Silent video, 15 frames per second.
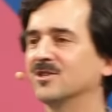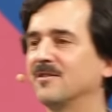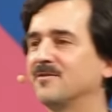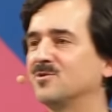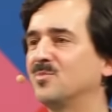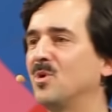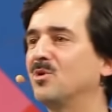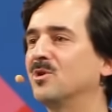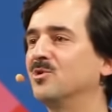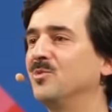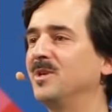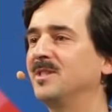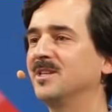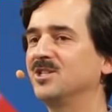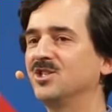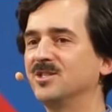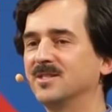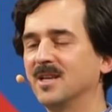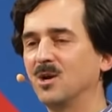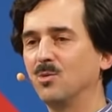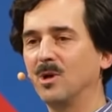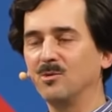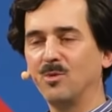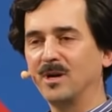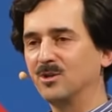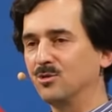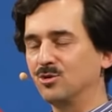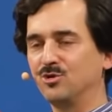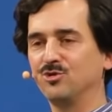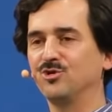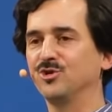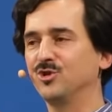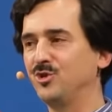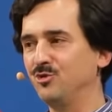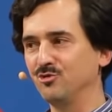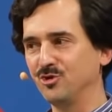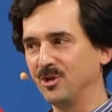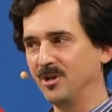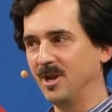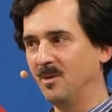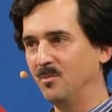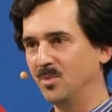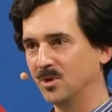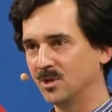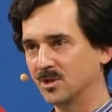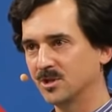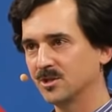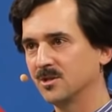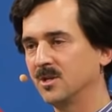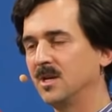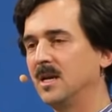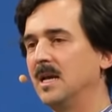I've spoken with, they just say, well, why don't you just use the numbers?